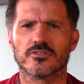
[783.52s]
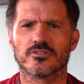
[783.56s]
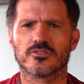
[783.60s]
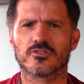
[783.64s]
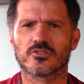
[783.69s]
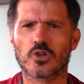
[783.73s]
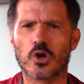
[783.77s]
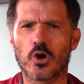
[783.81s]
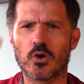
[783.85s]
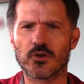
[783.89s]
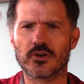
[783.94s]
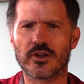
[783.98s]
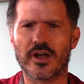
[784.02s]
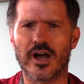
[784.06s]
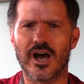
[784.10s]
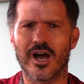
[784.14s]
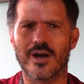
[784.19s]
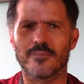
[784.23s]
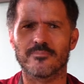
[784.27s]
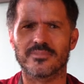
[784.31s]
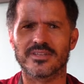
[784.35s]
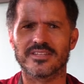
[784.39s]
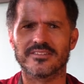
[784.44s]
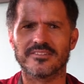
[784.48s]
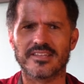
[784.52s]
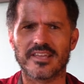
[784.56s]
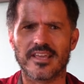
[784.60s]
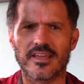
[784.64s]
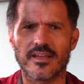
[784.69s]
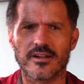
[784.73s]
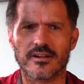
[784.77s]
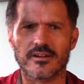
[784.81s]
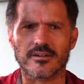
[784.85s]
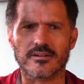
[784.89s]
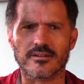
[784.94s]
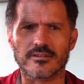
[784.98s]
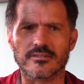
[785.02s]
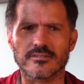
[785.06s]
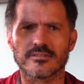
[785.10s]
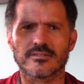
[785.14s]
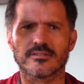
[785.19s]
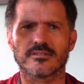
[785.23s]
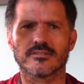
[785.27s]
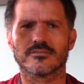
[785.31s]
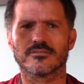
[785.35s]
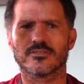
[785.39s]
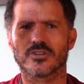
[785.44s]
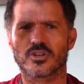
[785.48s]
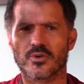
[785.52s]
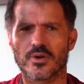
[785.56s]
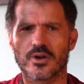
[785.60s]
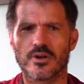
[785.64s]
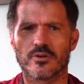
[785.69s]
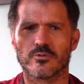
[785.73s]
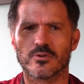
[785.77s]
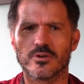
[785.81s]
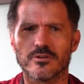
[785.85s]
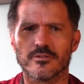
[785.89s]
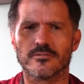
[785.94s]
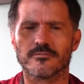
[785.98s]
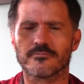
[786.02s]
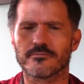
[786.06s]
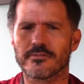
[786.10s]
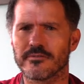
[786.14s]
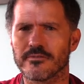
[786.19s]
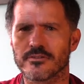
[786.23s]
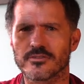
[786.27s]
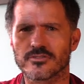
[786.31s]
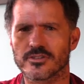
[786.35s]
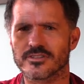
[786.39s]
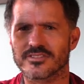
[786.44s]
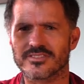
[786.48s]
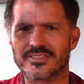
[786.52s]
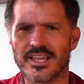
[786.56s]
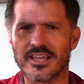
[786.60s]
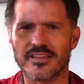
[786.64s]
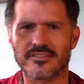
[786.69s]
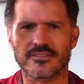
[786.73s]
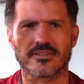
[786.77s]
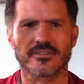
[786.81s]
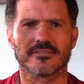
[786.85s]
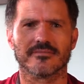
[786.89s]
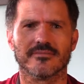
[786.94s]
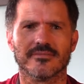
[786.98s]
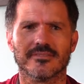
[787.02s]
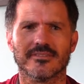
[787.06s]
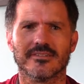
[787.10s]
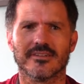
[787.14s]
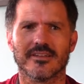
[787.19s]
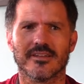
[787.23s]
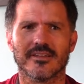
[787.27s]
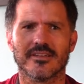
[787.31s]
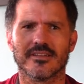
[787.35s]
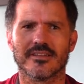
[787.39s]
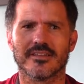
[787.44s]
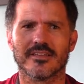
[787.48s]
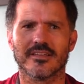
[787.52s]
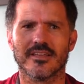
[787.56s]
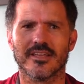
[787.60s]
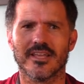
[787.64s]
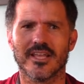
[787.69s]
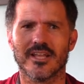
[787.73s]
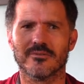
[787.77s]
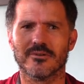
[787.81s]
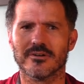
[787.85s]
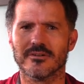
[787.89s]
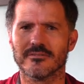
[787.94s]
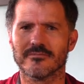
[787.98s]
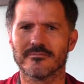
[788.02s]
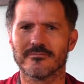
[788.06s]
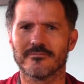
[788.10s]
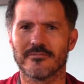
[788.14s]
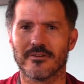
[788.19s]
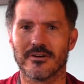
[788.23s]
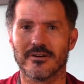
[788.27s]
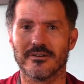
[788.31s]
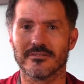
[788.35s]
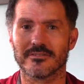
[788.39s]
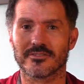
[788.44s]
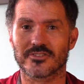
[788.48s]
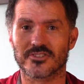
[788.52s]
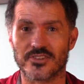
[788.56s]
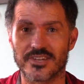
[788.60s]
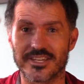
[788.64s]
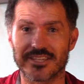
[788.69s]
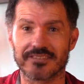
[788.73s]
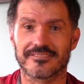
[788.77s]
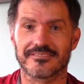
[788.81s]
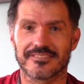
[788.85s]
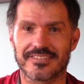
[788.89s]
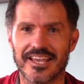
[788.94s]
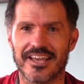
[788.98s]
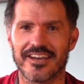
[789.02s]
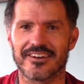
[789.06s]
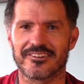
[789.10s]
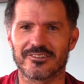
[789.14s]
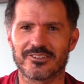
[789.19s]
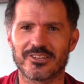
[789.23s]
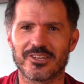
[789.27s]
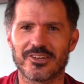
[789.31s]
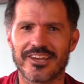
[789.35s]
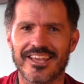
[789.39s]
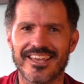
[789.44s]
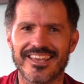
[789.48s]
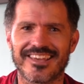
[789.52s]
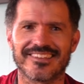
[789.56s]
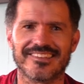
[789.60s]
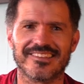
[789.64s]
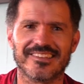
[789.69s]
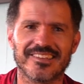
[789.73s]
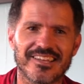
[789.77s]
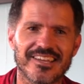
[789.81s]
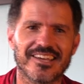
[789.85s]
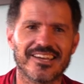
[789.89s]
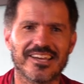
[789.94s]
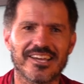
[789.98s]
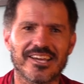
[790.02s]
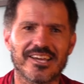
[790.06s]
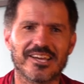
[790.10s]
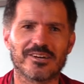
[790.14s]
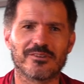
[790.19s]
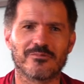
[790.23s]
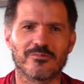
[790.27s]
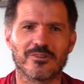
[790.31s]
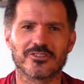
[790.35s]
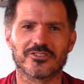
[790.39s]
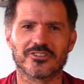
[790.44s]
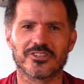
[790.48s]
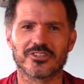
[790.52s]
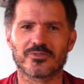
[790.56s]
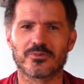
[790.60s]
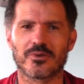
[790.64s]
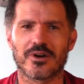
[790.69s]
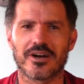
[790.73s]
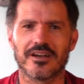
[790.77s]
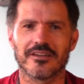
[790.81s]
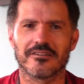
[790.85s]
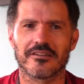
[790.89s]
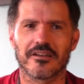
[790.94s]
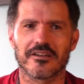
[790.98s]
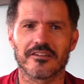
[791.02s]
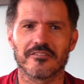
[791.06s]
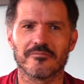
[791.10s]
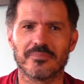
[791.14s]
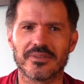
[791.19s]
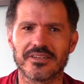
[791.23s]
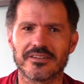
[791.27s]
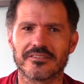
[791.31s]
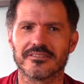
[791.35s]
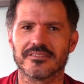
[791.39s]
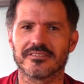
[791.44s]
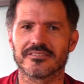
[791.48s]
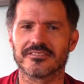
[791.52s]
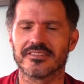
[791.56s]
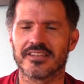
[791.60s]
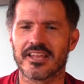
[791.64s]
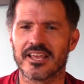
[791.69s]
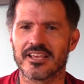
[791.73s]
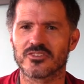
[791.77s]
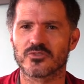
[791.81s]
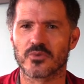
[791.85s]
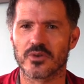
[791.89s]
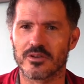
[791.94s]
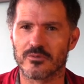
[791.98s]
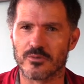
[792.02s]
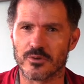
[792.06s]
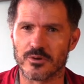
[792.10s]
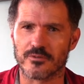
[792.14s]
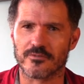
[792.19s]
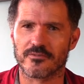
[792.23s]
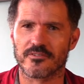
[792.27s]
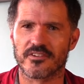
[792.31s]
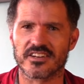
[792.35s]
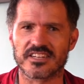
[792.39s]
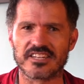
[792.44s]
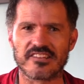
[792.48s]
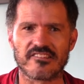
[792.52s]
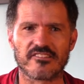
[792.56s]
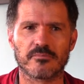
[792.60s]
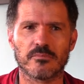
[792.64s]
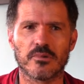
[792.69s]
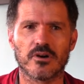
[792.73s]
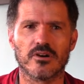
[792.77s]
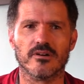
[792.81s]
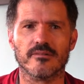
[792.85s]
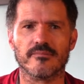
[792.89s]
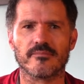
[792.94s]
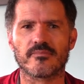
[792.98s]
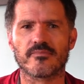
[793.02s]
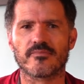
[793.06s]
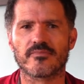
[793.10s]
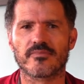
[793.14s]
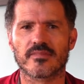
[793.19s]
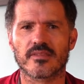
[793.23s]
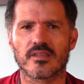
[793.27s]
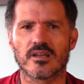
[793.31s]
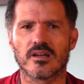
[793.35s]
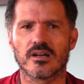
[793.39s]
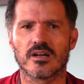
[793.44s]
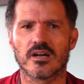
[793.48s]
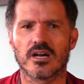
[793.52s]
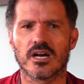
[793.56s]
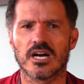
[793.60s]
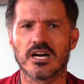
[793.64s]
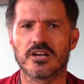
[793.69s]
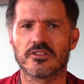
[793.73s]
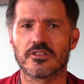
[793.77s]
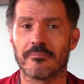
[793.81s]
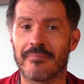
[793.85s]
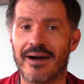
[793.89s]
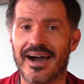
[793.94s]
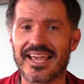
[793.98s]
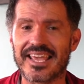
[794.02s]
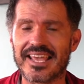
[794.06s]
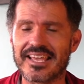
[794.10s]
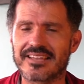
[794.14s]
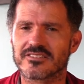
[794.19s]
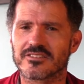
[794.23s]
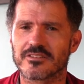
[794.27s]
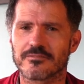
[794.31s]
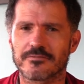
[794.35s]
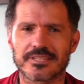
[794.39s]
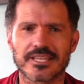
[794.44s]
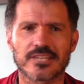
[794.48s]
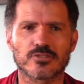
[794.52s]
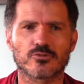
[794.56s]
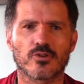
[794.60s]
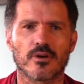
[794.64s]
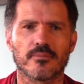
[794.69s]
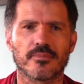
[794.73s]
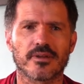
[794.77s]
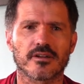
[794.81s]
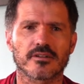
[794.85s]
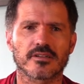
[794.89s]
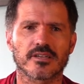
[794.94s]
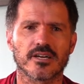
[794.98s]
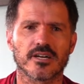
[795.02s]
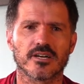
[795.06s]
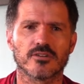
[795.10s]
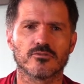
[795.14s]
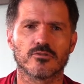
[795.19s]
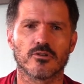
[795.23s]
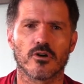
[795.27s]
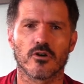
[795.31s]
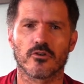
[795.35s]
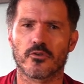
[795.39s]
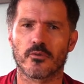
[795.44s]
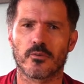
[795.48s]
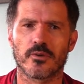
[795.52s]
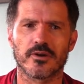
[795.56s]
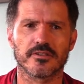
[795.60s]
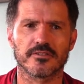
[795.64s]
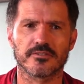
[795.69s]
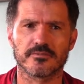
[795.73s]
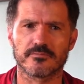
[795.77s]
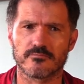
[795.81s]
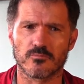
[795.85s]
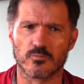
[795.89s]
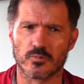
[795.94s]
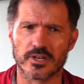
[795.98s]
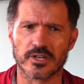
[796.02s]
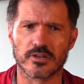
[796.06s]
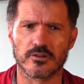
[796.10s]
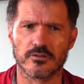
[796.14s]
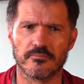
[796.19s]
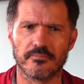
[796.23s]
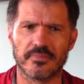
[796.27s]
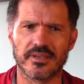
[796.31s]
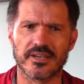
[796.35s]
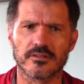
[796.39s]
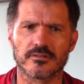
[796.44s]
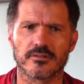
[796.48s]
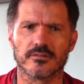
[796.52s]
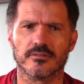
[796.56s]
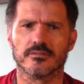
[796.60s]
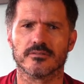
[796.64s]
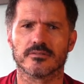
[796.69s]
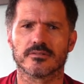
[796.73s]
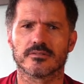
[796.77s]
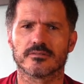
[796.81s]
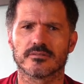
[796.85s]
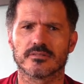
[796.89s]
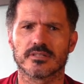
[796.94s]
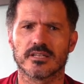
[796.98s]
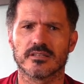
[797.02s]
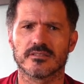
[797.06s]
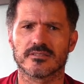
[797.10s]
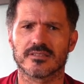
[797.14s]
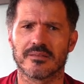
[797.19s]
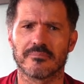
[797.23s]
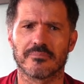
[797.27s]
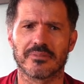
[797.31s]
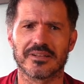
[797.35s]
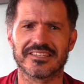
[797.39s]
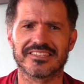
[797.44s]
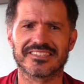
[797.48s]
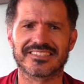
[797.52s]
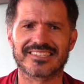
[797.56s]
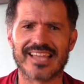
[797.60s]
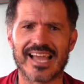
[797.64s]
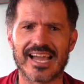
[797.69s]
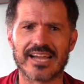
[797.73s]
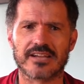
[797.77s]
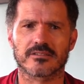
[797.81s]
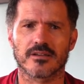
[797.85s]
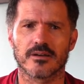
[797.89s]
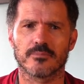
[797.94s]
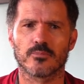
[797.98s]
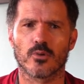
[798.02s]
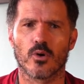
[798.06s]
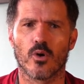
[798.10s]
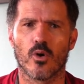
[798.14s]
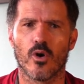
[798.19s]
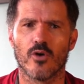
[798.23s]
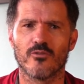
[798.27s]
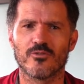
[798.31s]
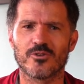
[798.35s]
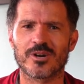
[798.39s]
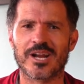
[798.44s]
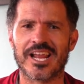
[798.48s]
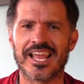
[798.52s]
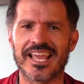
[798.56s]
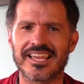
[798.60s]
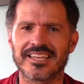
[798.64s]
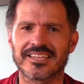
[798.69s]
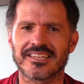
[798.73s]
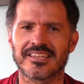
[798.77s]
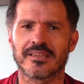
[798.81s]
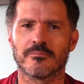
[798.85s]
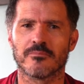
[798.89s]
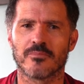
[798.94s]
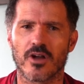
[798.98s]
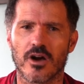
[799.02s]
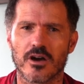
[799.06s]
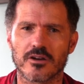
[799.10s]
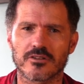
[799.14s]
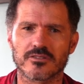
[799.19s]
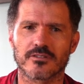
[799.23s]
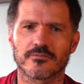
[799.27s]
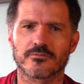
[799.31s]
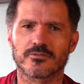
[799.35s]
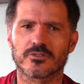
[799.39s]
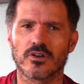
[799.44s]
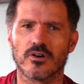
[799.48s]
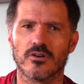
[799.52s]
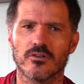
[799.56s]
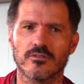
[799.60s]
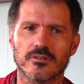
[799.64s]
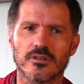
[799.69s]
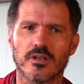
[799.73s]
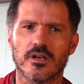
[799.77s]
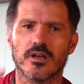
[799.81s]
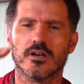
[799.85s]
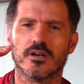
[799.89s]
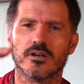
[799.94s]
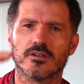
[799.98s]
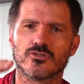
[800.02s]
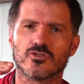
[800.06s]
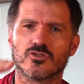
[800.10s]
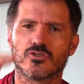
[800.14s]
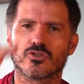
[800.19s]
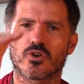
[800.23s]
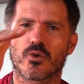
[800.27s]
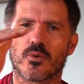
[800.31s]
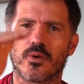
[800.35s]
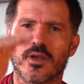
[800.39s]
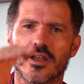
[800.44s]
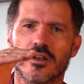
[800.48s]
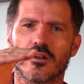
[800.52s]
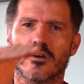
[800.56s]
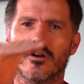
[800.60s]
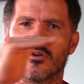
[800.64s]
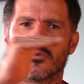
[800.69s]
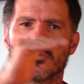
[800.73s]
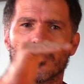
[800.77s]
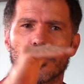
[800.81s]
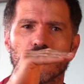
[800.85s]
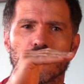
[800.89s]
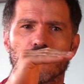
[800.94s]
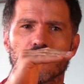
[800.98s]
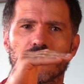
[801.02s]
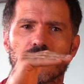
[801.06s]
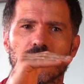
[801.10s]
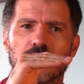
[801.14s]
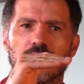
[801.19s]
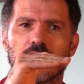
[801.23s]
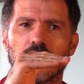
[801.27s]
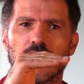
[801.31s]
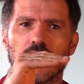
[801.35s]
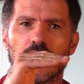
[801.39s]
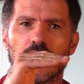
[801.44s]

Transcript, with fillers: a stone up in the air to create a roof, it won't just stay there. It will fall straight down on your head, which is why a lot of buildings in history were fairly small. Uh, the Mayans of Central America, who are otherwise pretty good builders, they simply stacked up overhanging blocks of stone to create a roof.